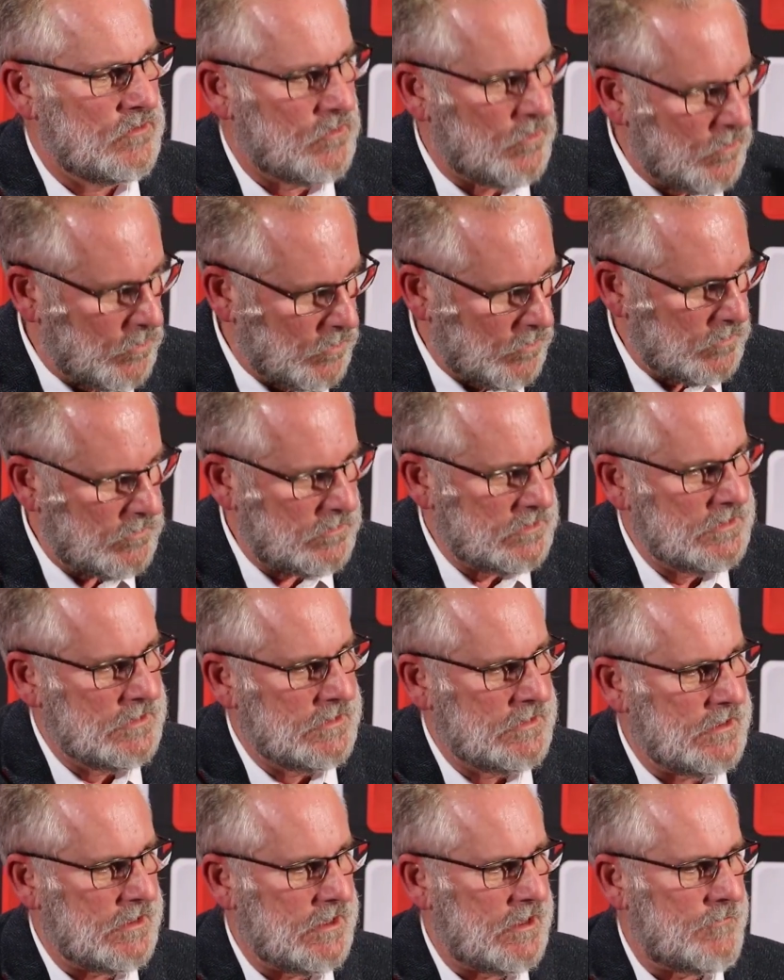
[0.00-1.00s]
Or
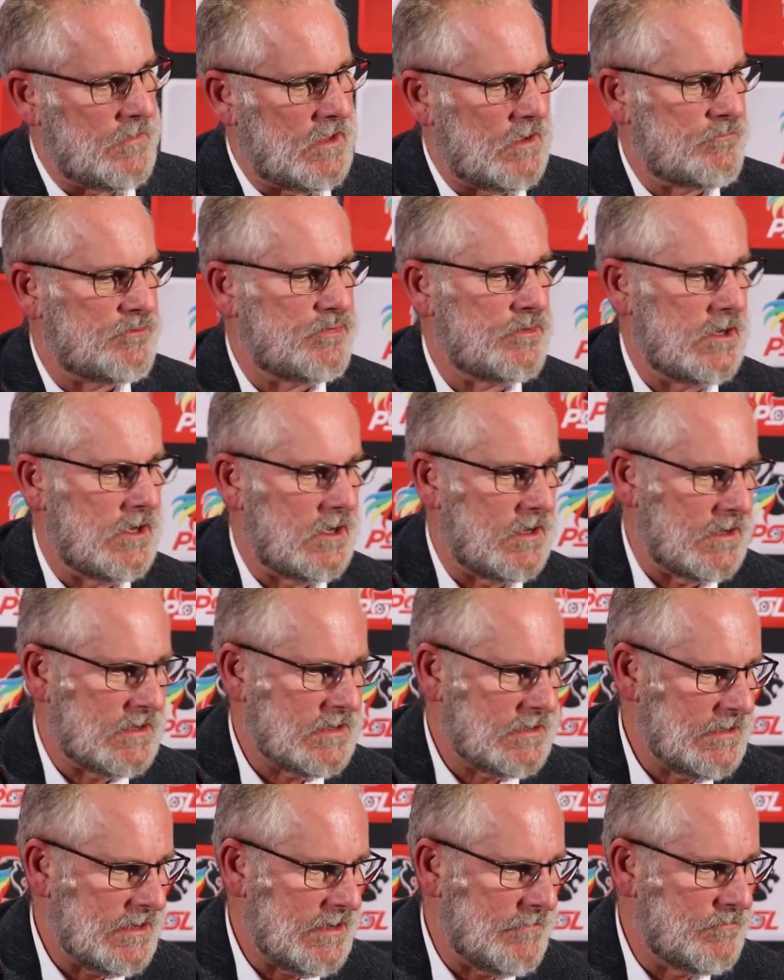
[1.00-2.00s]
a
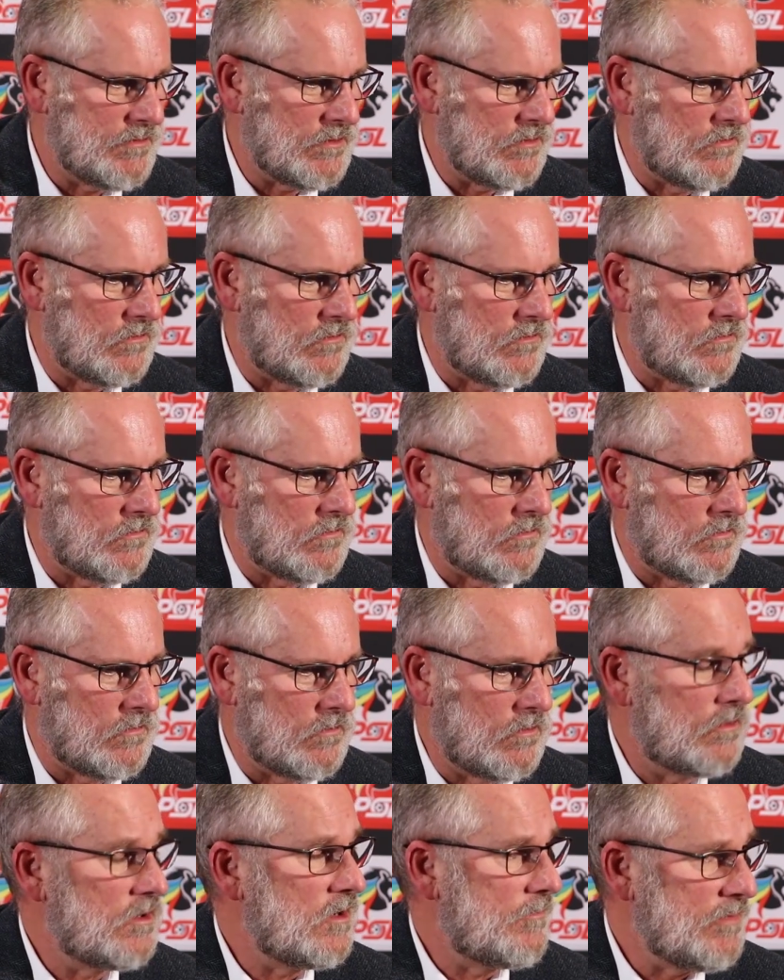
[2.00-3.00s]
club
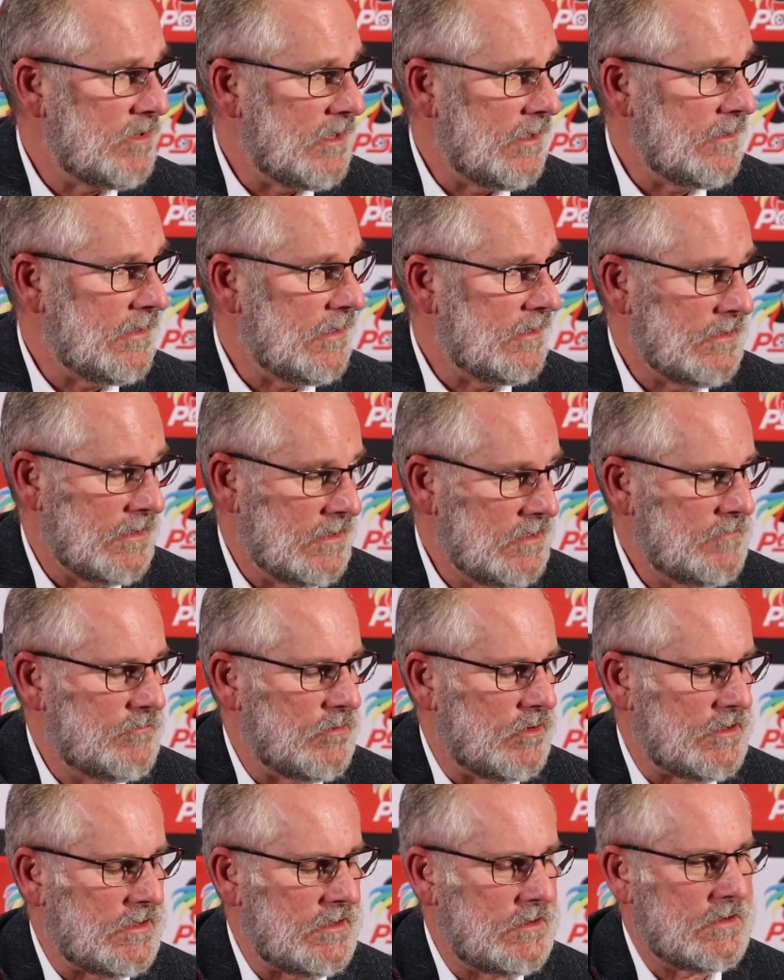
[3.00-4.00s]
or a player,
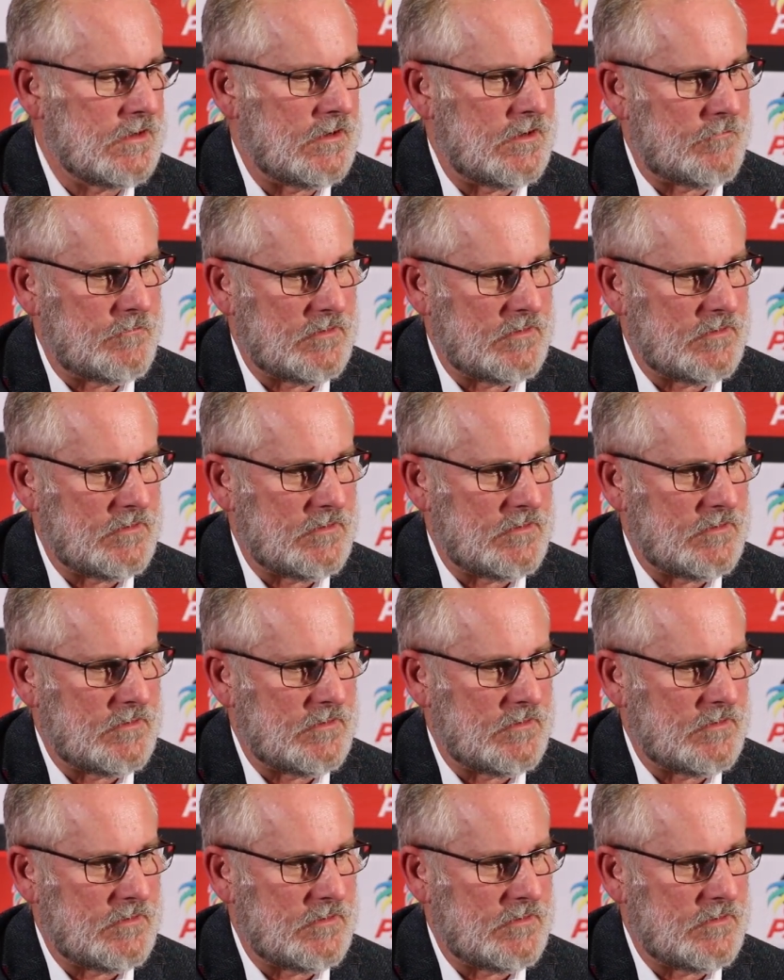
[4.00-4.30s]
anybody,